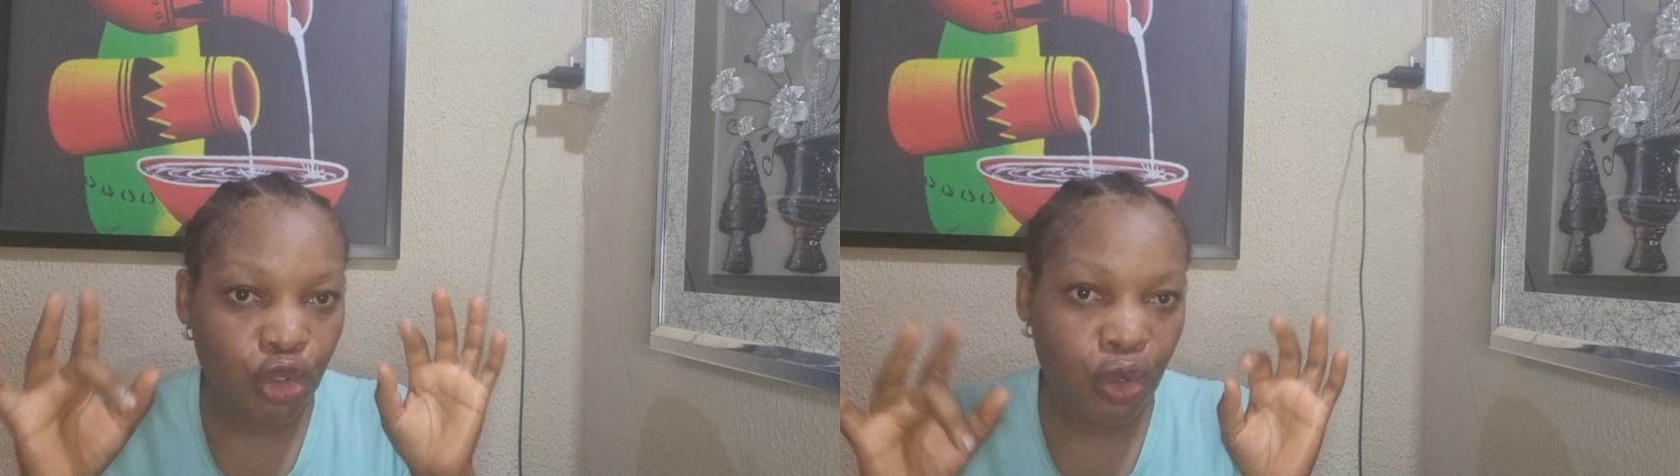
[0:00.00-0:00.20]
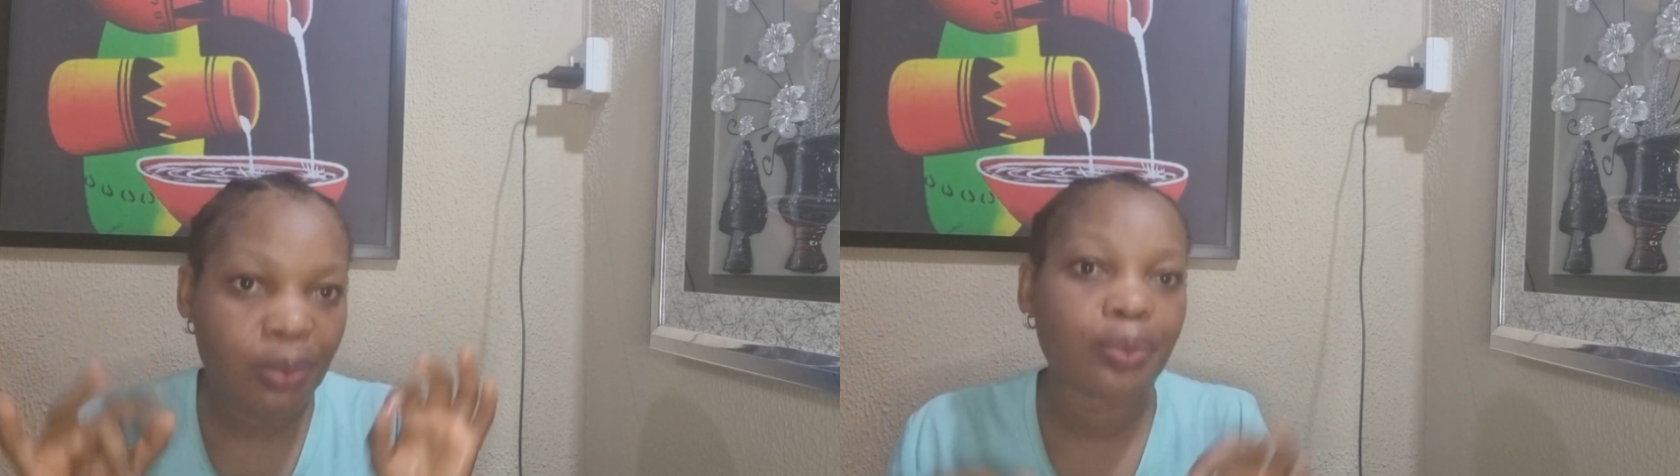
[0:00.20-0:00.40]

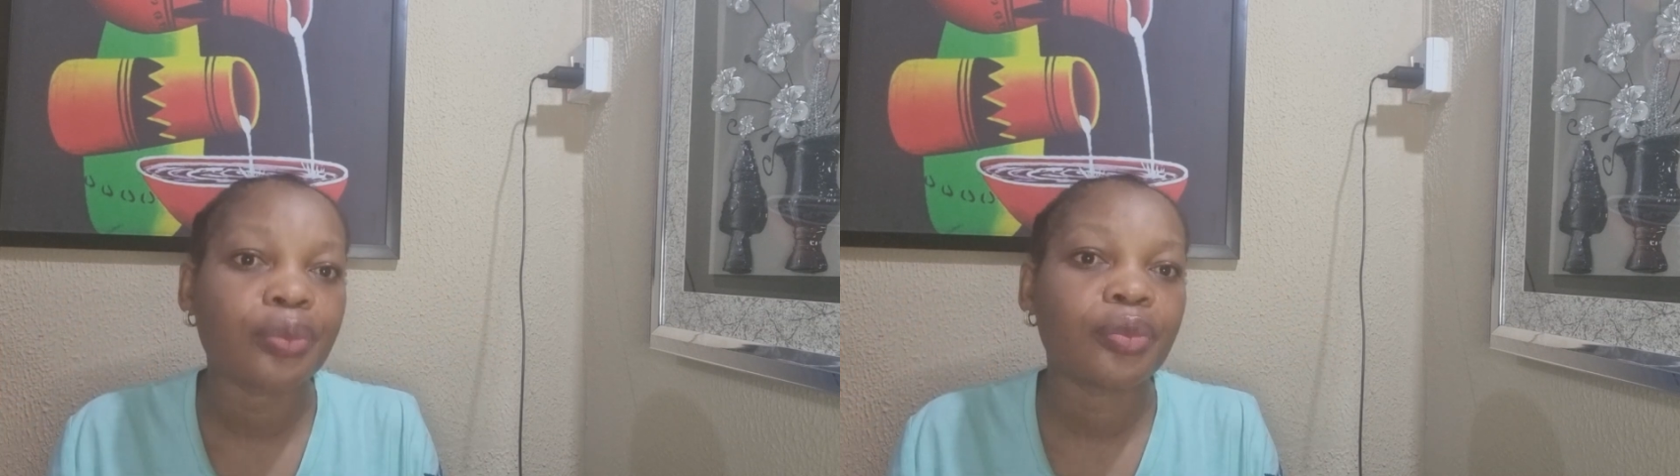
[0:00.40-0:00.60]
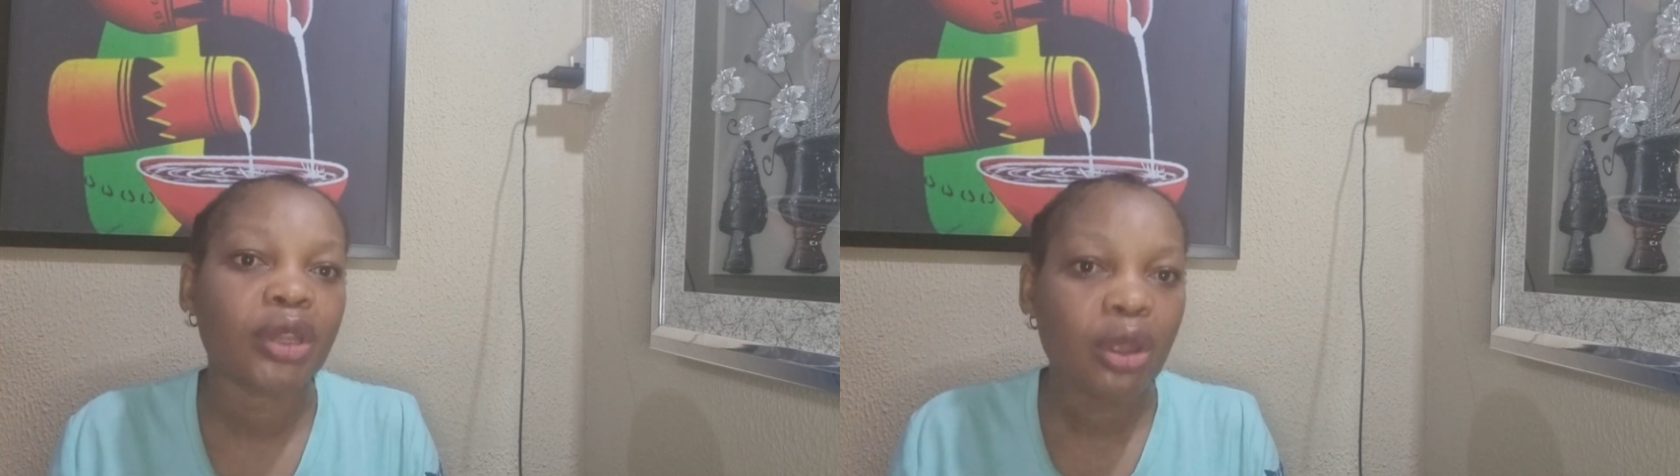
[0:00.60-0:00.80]
dream.
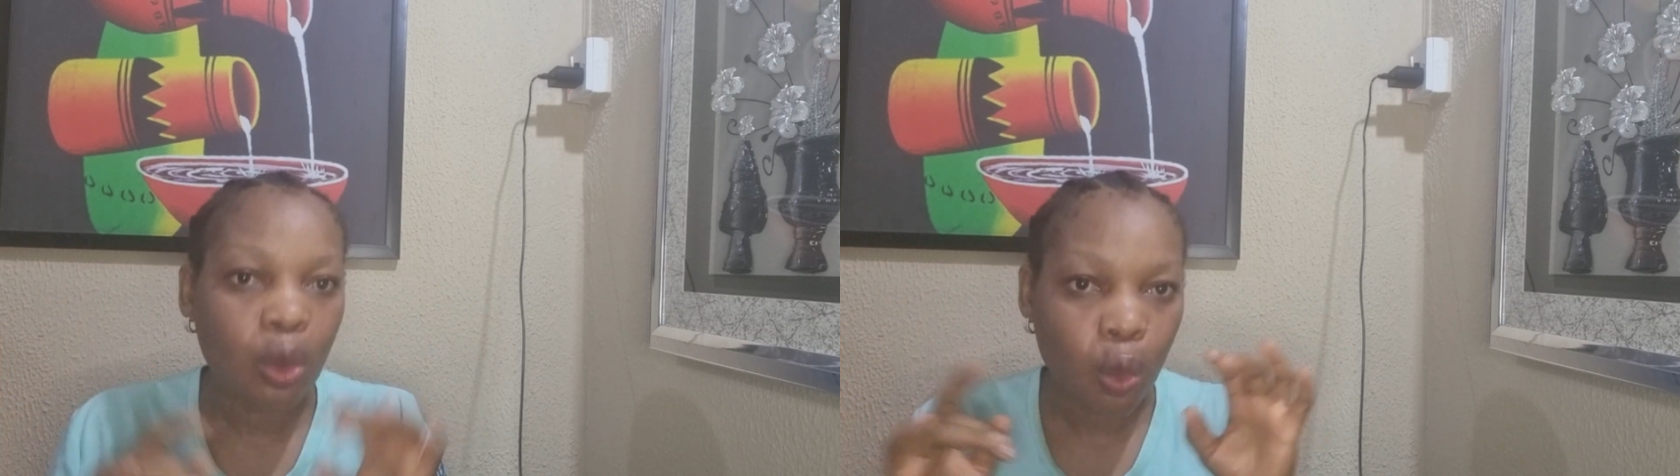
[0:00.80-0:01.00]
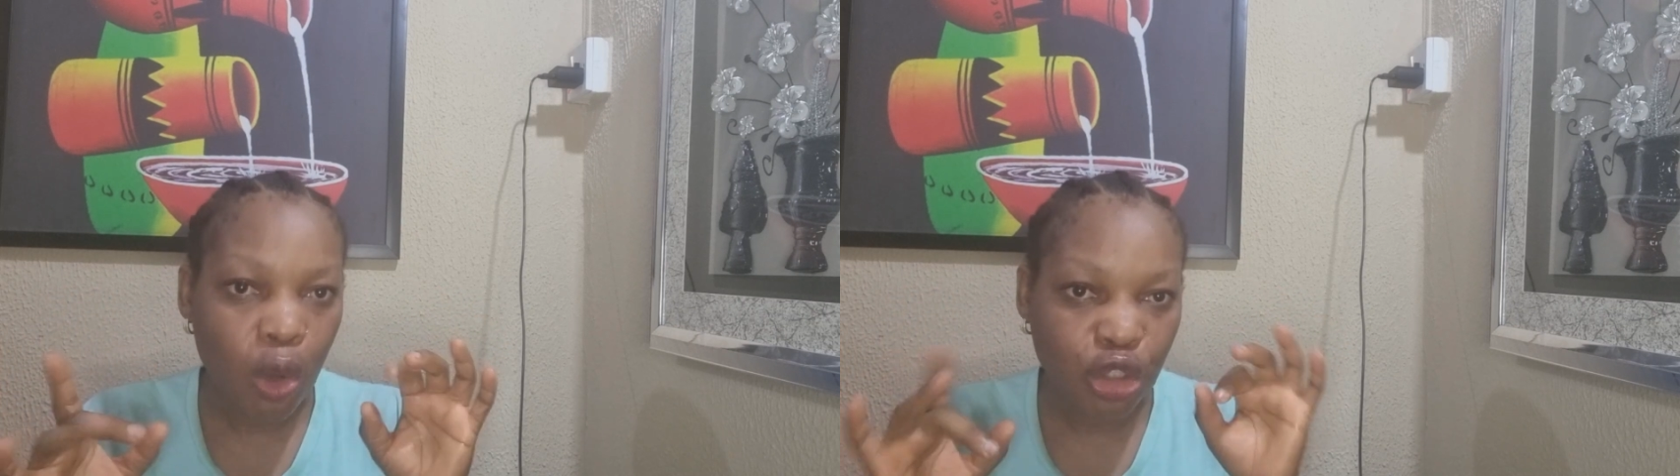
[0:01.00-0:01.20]

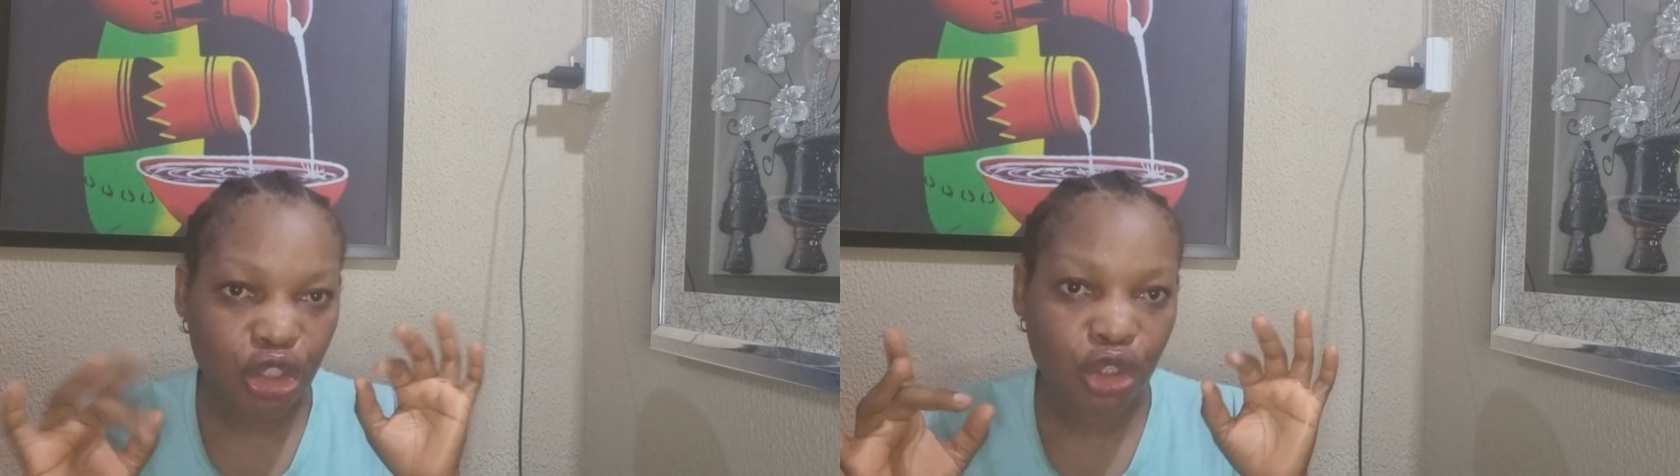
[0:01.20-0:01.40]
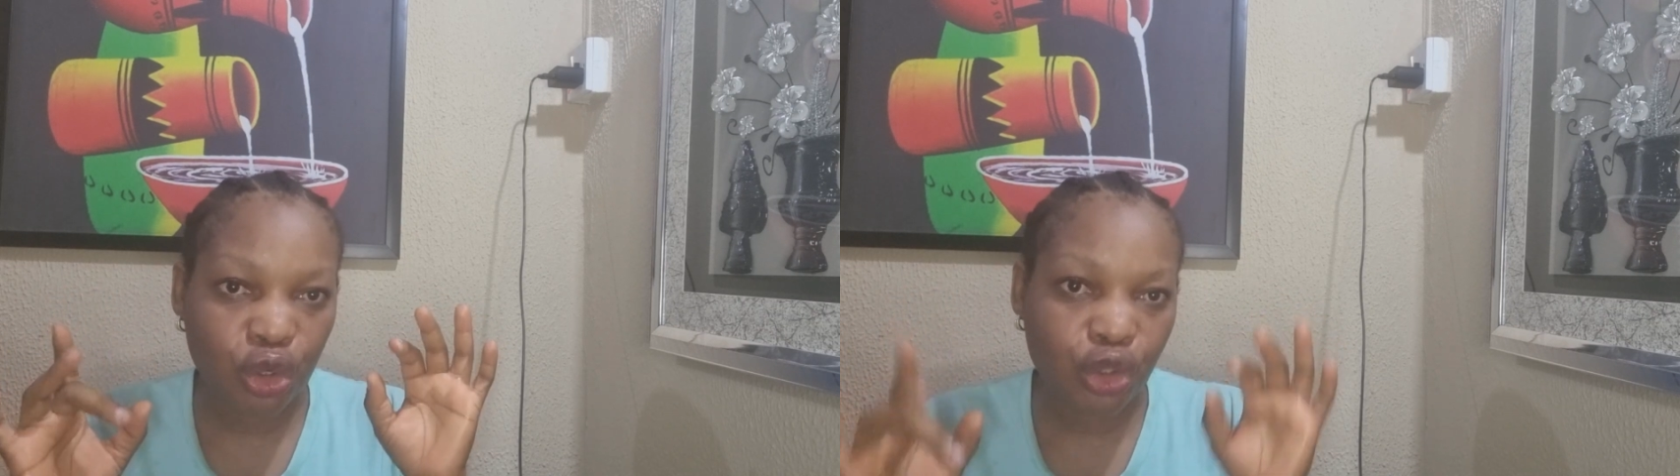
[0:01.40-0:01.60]

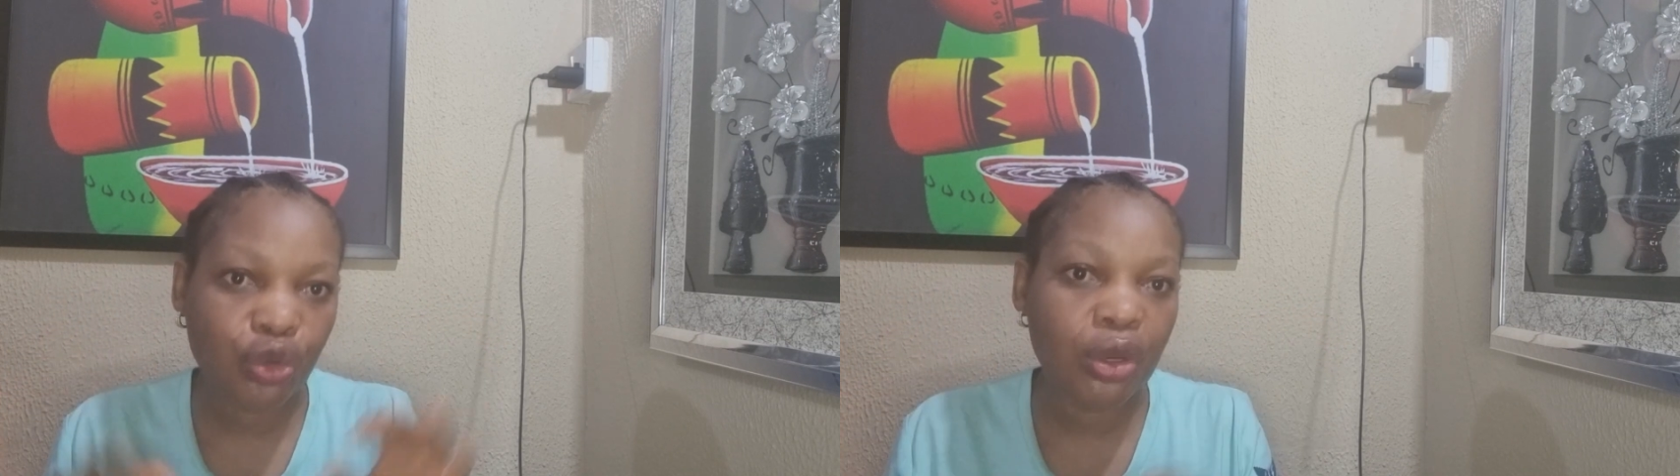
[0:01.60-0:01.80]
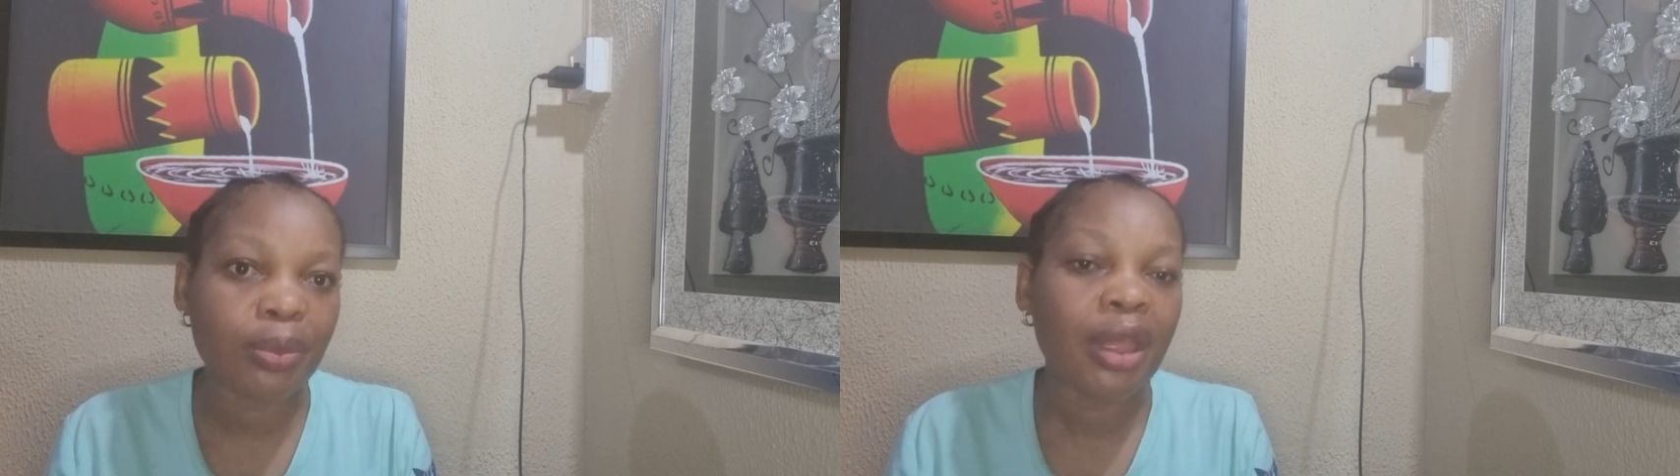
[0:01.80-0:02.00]
Watch your
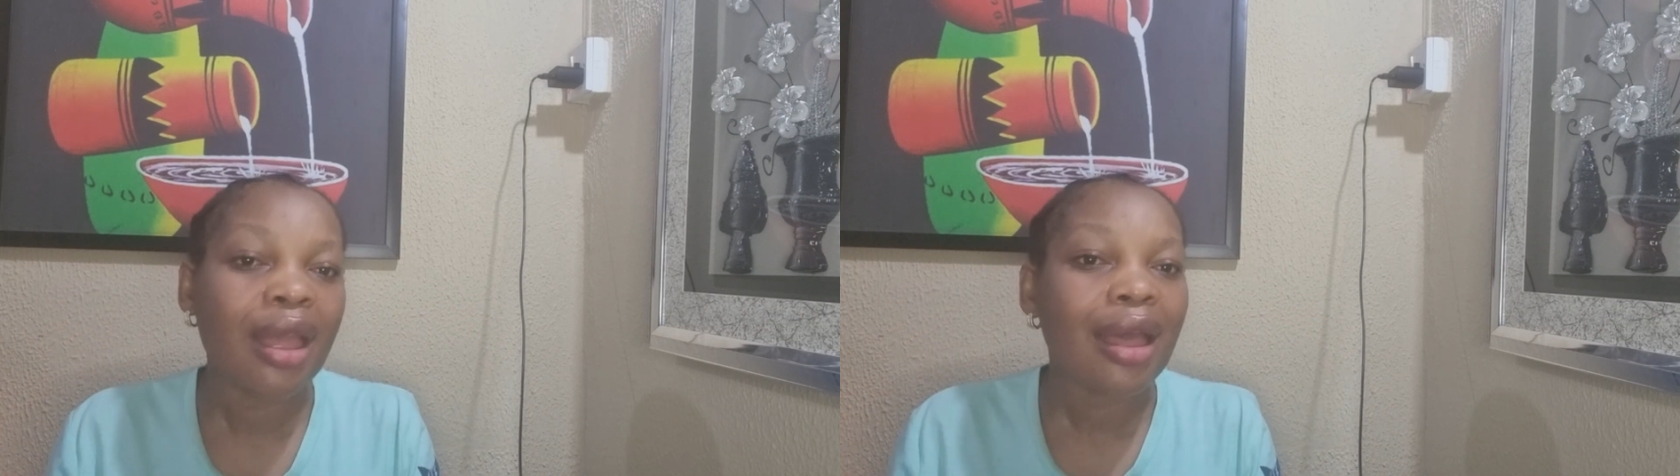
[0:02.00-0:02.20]
dream.